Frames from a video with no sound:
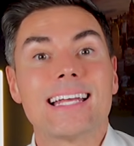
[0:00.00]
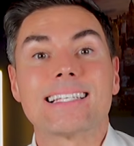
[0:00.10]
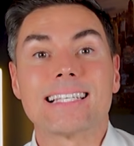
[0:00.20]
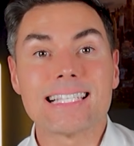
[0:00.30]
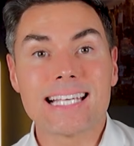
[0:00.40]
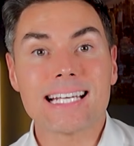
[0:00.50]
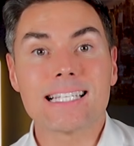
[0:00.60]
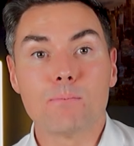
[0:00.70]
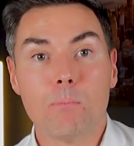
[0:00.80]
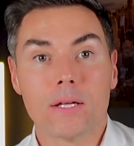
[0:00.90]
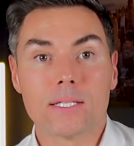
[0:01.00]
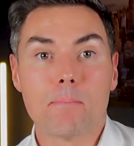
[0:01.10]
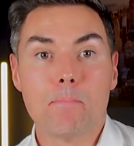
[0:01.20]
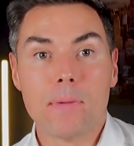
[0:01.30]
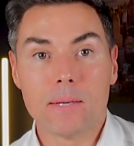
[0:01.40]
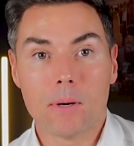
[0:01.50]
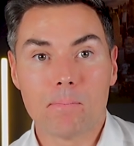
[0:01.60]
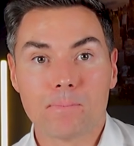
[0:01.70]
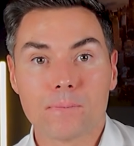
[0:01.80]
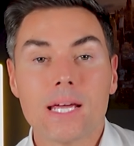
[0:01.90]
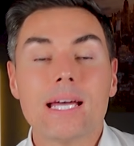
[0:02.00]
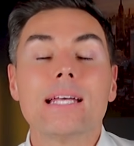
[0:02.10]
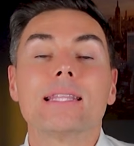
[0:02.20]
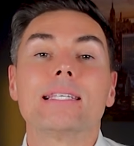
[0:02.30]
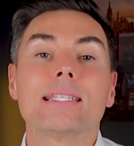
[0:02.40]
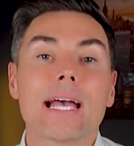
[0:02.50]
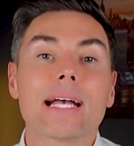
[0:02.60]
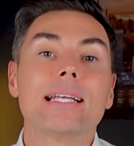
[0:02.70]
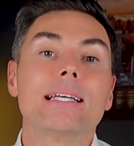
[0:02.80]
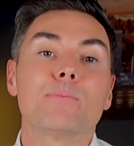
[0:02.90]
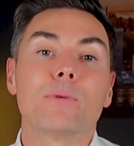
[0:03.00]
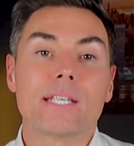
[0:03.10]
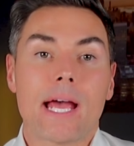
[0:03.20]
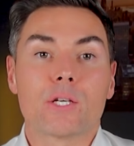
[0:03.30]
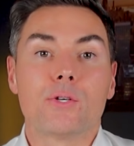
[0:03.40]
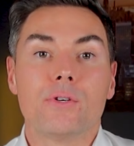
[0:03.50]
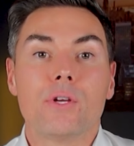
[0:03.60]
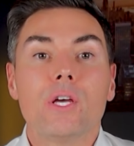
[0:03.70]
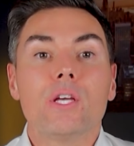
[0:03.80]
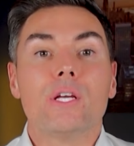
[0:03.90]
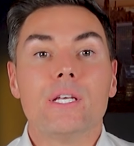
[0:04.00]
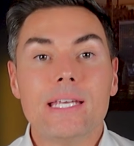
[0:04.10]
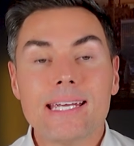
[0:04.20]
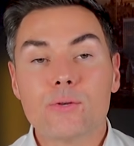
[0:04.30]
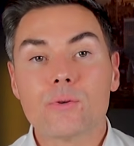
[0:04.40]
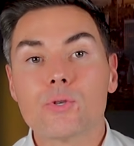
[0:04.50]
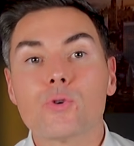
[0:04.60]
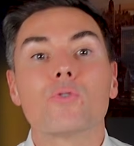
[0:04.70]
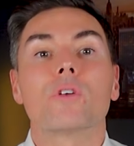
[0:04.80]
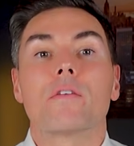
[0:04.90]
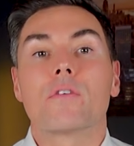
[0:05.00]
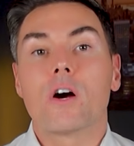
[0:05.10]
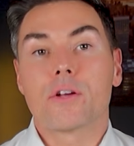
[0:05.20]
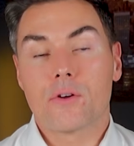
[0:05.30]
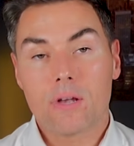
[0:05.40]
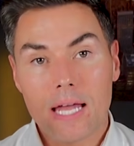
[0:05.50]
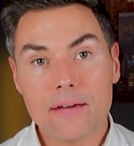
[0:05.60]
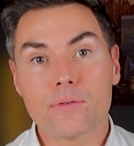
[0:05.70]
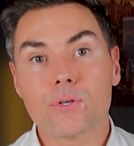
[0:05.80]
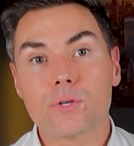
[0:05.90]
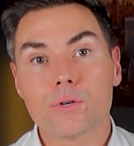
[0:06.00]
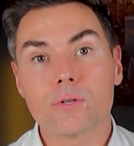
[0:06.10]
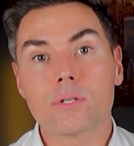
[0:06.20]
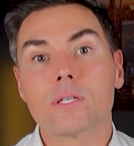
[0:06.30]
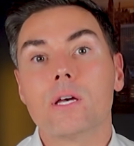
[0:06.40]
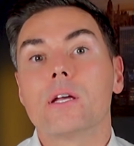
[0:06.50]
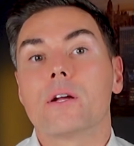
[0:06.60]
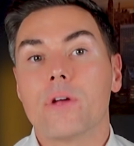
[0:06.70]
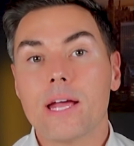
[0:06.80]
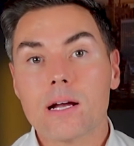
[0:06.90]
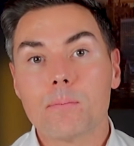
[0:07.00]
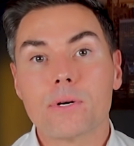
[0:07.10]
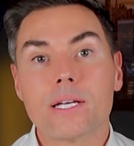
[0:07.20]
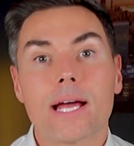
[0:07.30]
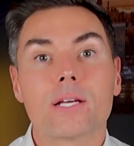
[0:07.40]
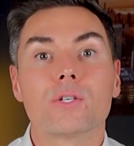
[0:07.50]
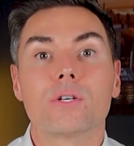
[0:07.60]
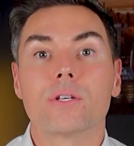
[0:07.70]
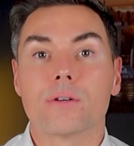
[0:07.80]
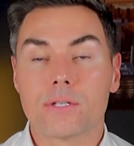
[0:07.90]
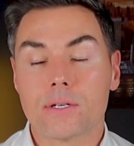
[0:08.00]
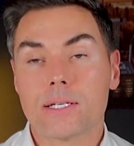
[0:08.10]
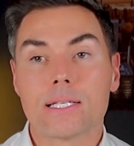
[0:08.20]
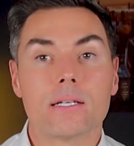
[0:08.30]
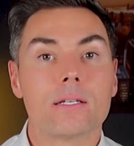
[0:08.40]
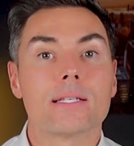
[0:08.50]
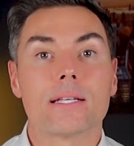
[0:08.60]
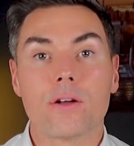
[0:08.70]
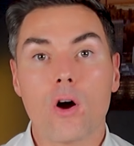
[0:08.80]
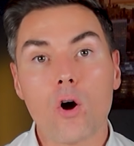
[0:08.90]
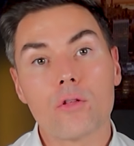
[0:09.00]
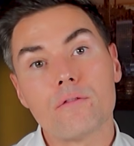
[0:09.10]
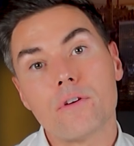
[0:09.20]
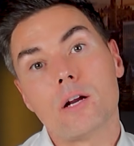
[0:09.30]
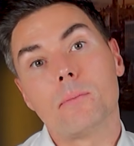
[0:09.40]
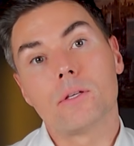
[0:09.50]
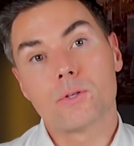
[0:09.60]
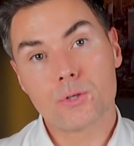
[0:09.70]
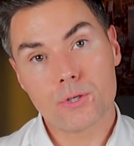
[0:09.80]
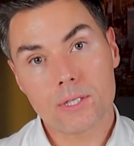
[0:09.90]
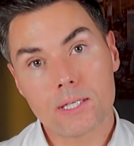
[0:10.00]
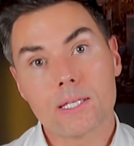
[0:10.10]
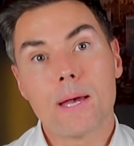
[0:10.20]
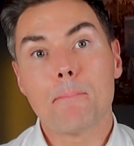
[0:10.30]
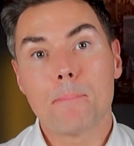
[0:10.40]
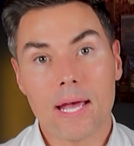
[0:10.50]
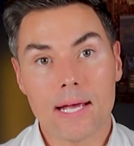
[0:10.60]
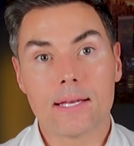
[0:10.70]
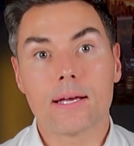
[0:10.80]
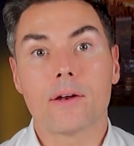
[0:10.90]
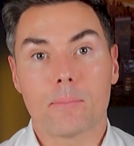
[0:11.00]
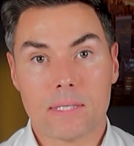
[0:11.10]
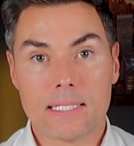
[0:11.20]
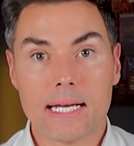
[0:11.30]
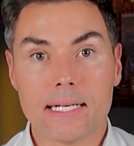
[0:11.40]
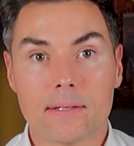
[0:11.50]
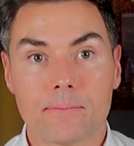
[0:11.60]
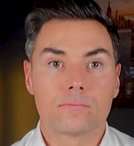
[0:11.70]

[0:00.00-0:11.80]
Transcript: That is a 6 months minimum. The second is protection. You need to ensure you've got your life insurance, your income protection, your serious illness, and your other variable insurances paid and up to date.